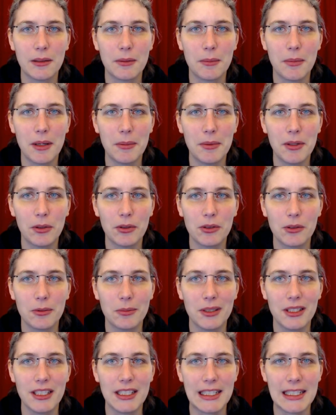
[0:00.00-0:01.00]
maybe also a
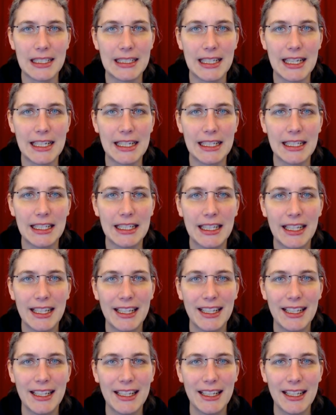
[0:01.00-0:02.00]
bit entertaining.
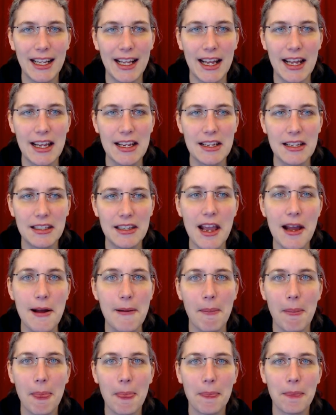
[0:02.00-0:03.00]
And yeah,
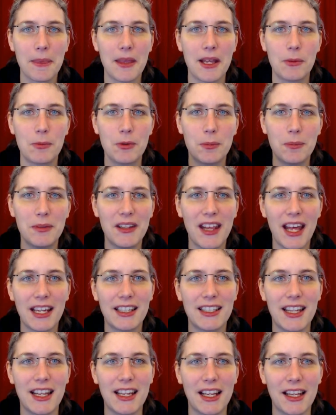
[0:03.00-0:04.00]
that would be that
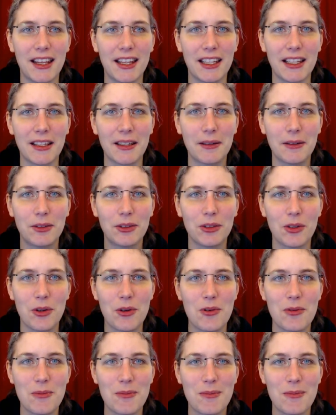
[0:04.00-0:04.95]
then, I think. So,